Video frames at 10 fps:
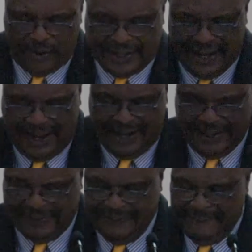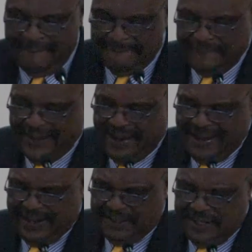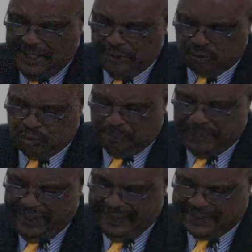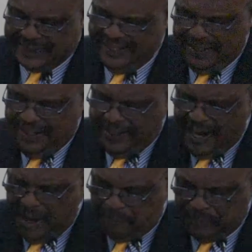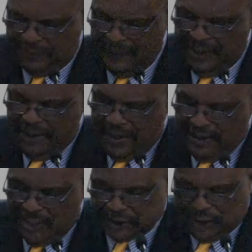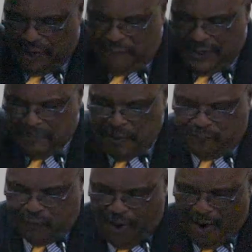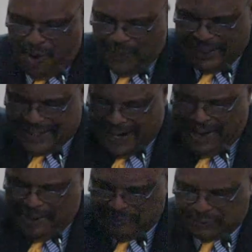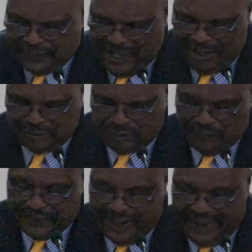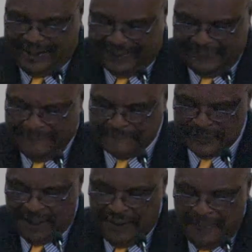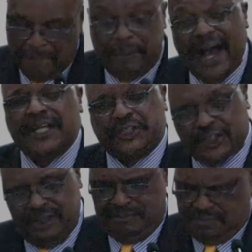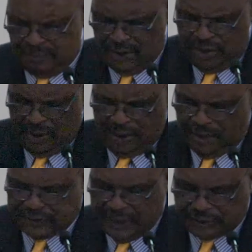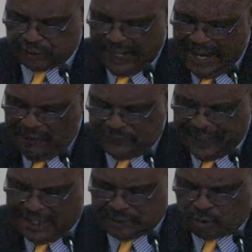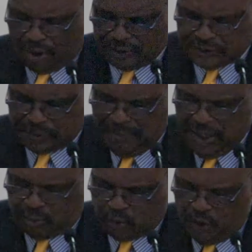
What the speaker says: for God, there needs to be cleaning up and a shaving before we come to the house of God. Passion is the drive that causes me to